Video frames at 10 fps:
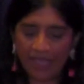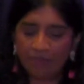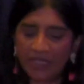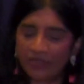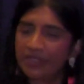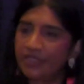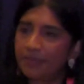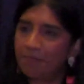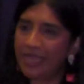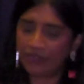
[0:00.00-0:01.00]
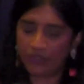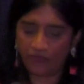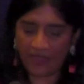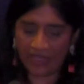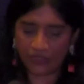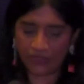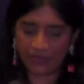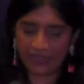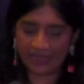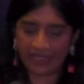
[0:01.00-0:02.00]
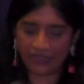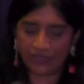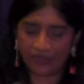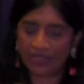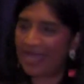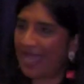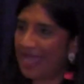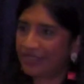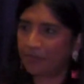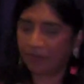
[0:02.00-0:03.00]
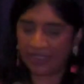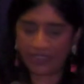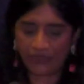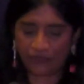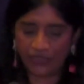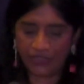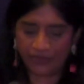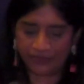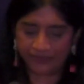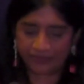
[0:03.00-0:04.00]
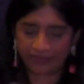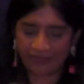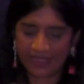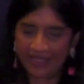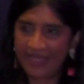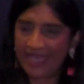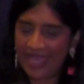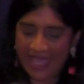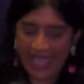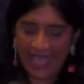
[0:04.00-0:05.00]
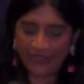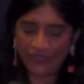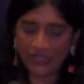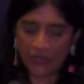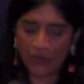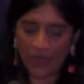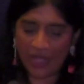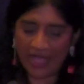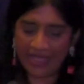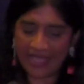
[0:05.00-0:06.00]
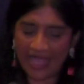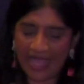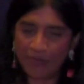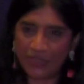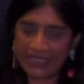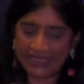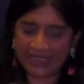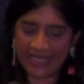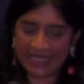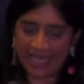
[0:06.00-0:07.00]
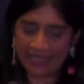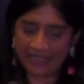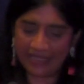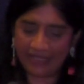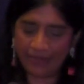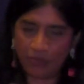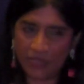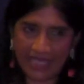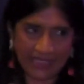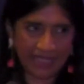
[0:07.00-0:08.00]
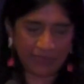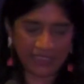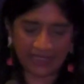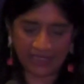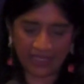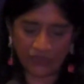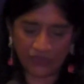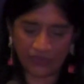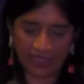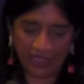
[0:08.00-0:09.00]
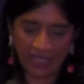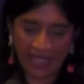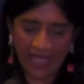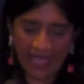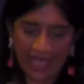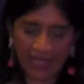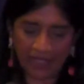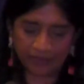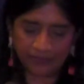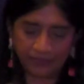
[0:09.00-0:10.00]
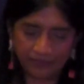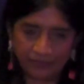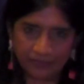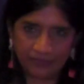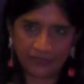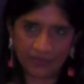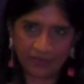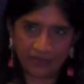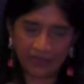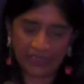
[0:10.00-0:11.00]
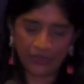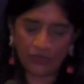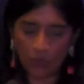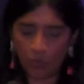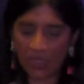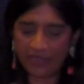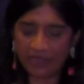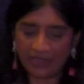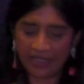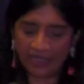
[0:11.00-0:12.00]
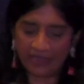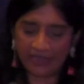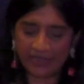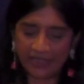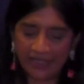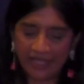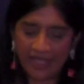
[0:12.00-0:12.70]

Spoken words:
And Maryland's manufacturing sector has a place for you. And so I want to say that when I came to this country, one of the things